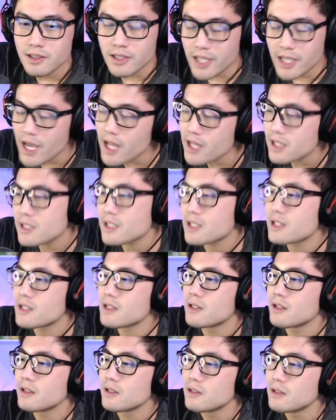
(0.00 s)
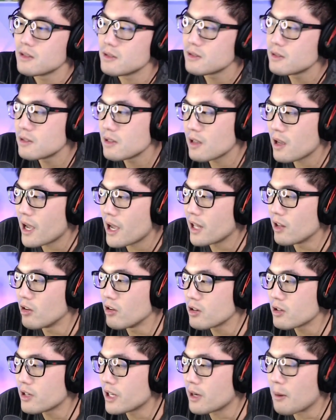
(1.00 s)
Yes. I
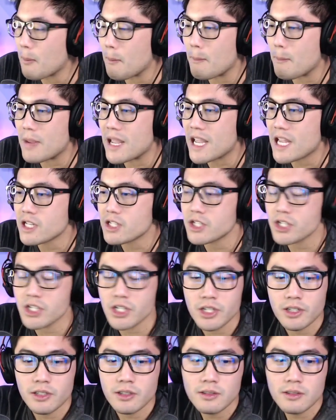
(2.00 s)
look like a bitch.